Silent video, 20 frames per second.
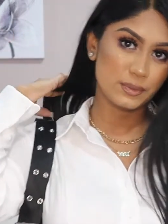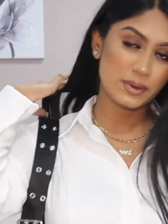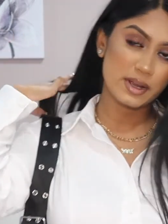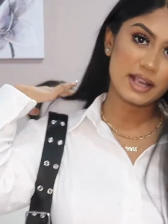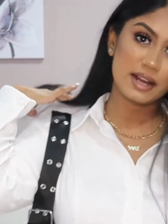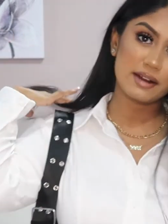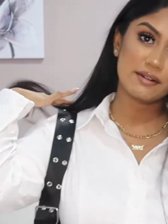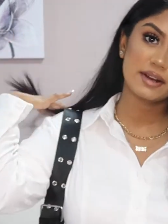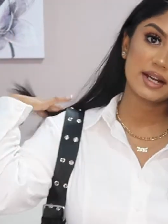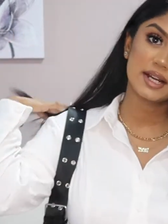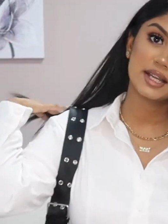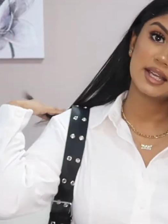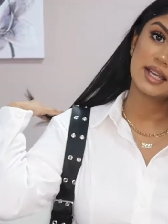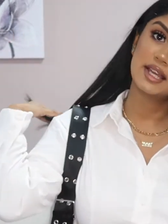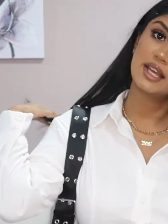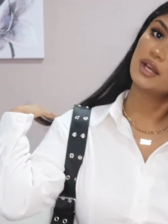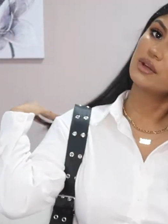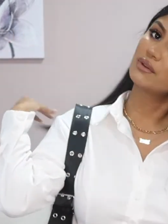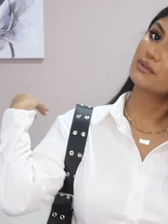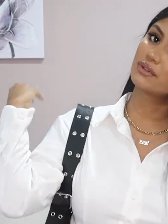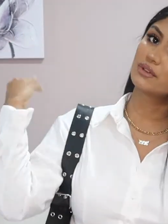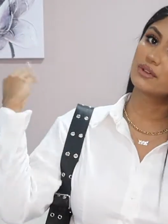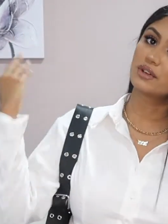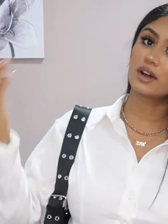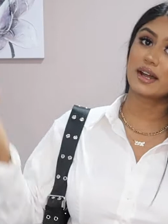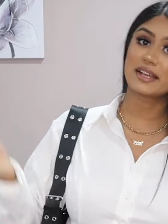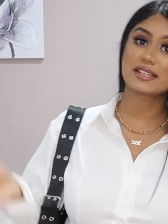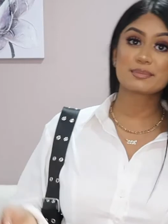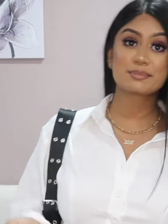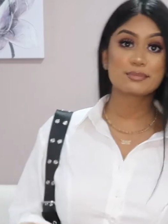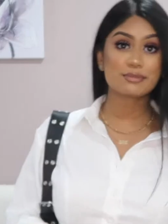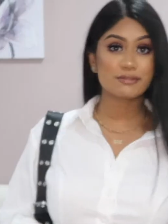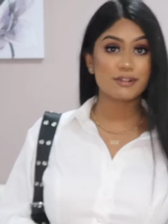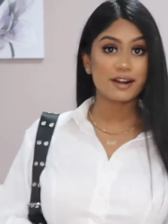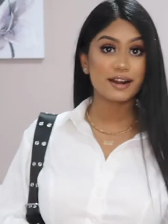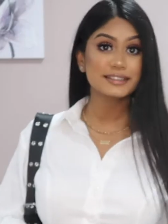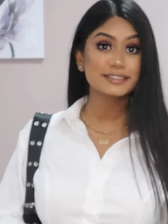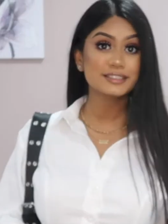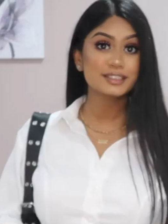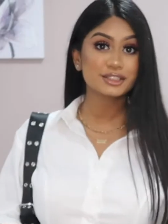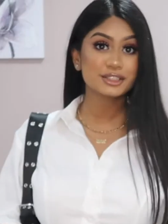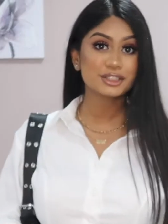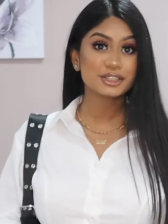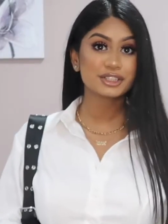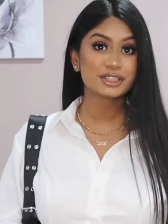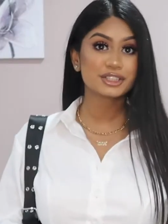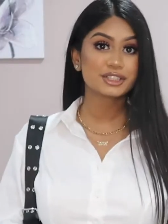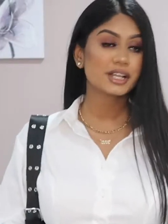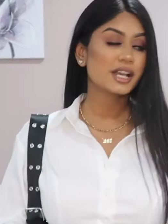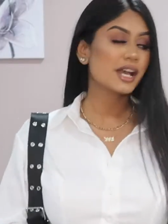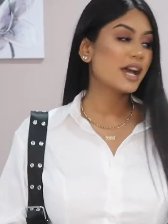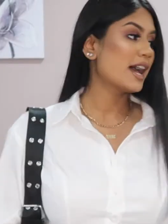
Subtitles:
wear it for a nice brunch,